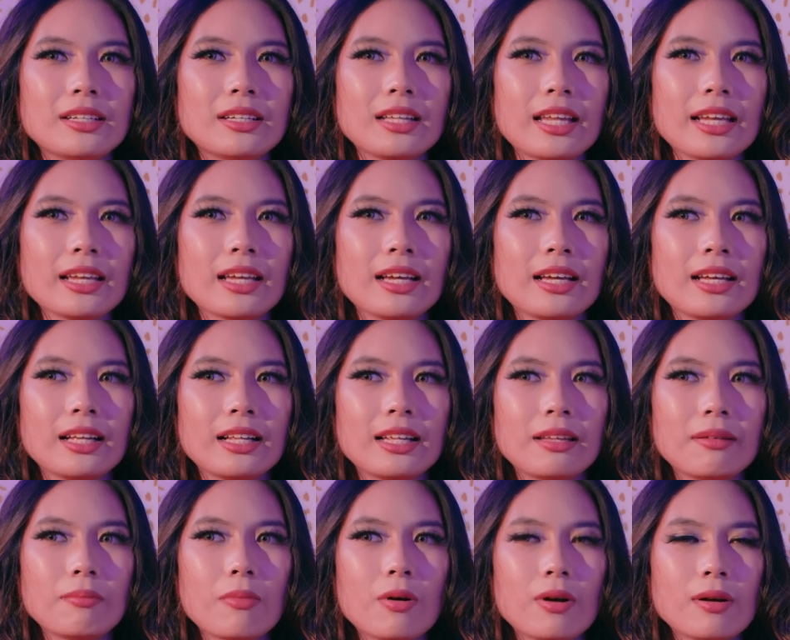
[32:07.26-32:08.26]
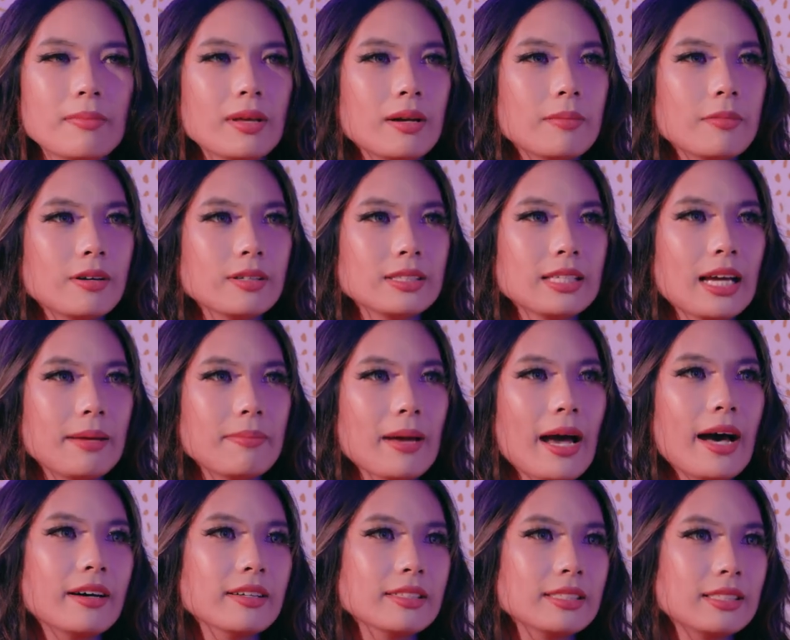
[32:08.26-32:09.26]
like more minimal type
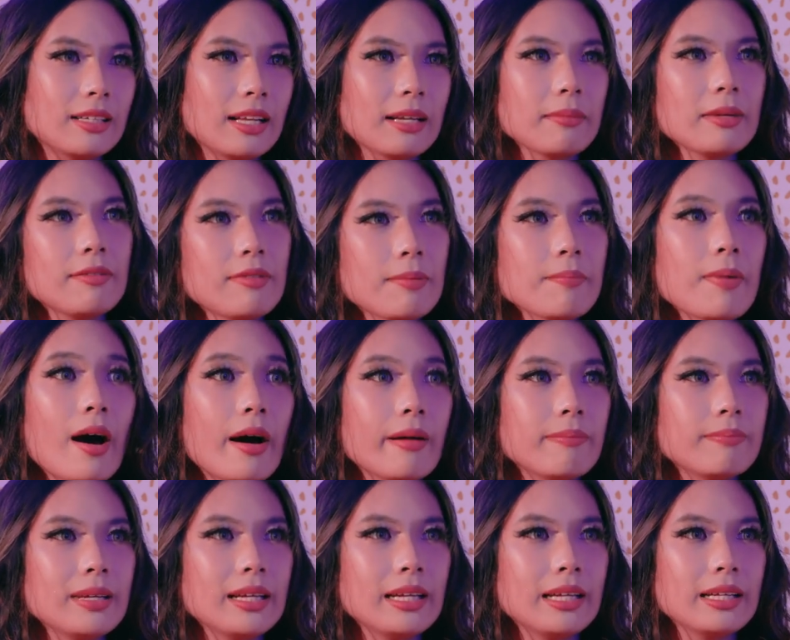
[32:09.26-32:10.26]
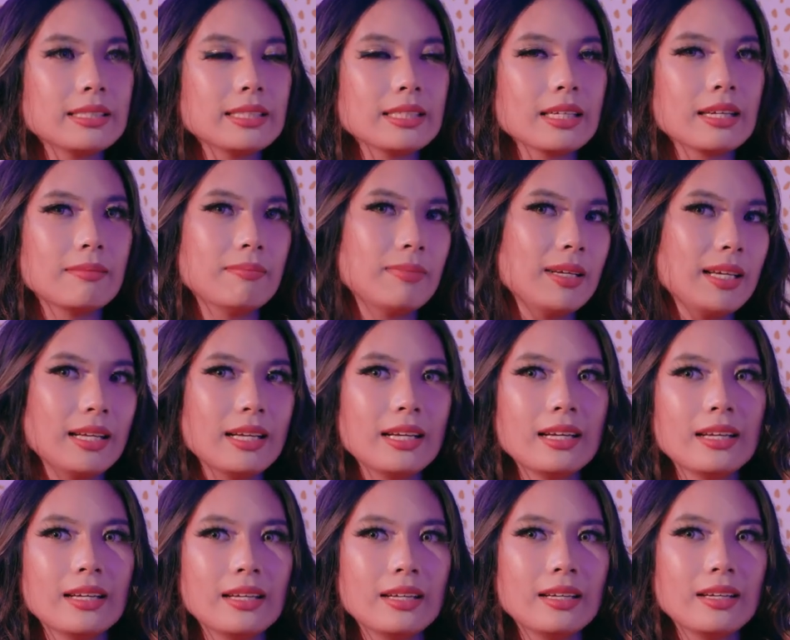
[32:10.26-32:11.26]
house or like even pop beats can be
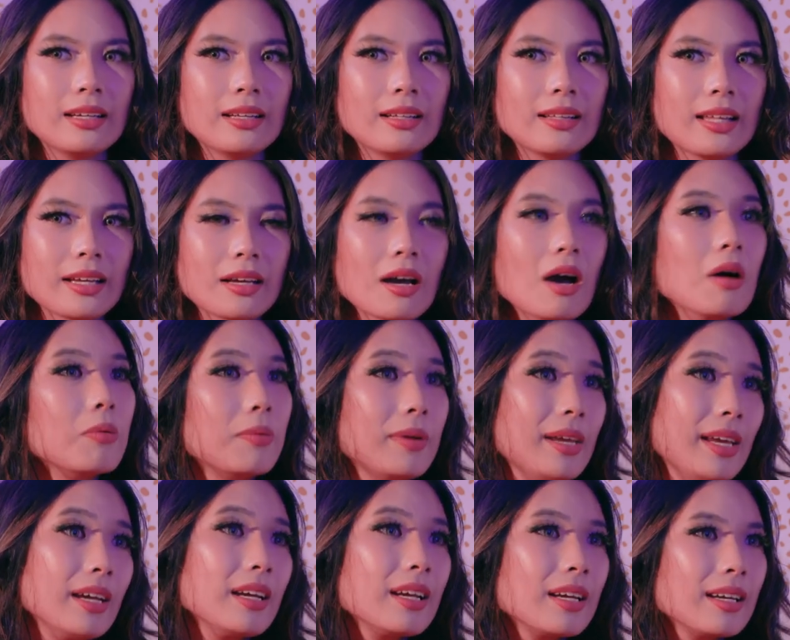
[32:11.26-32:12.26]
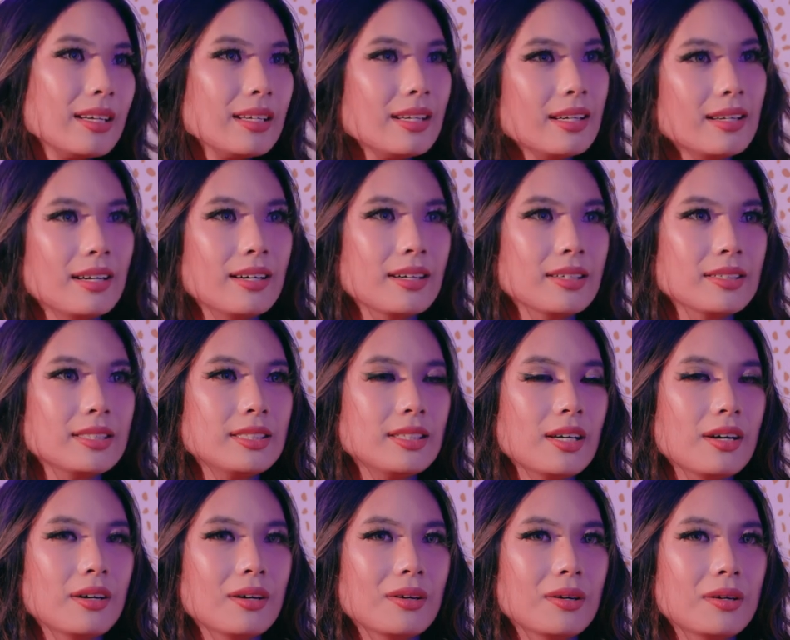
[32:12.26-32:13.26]
like a week.
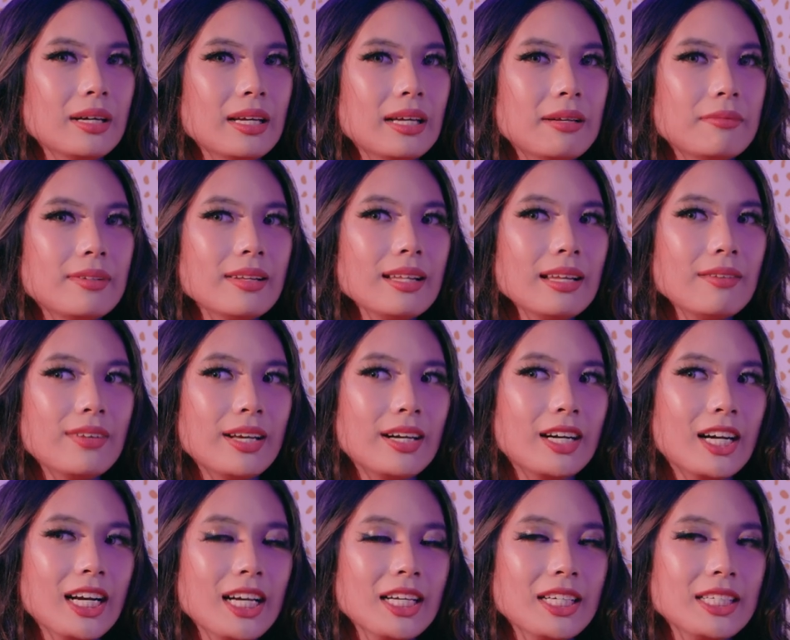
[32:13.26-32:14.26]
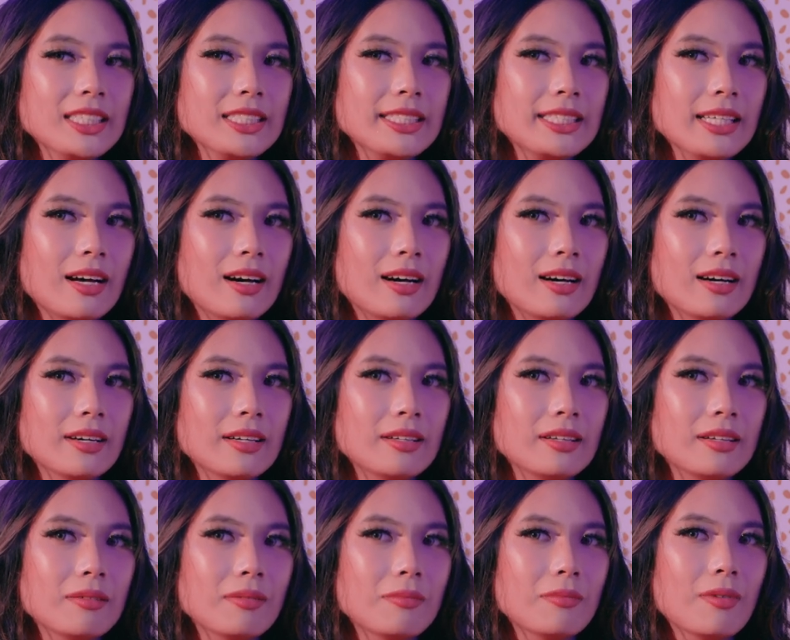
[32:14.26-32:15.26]
So it really varies
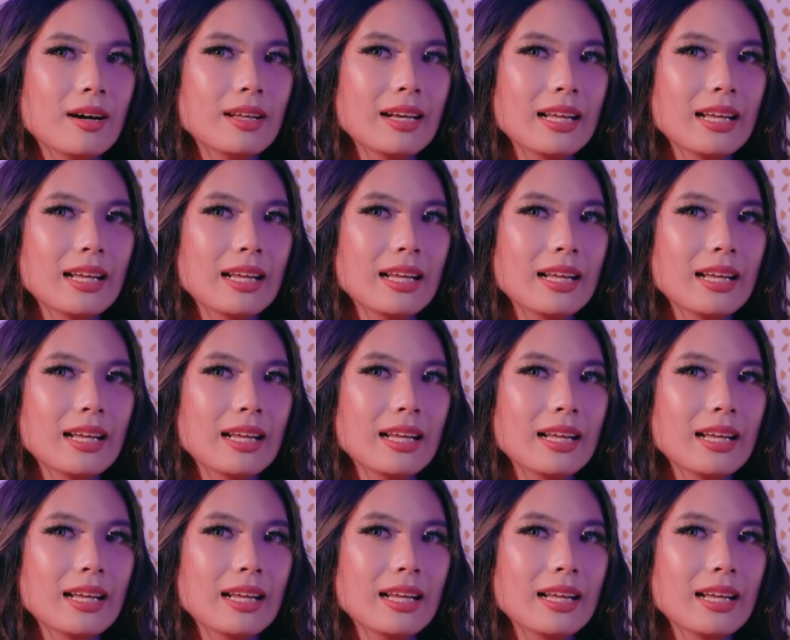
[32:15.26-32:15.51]
on one, I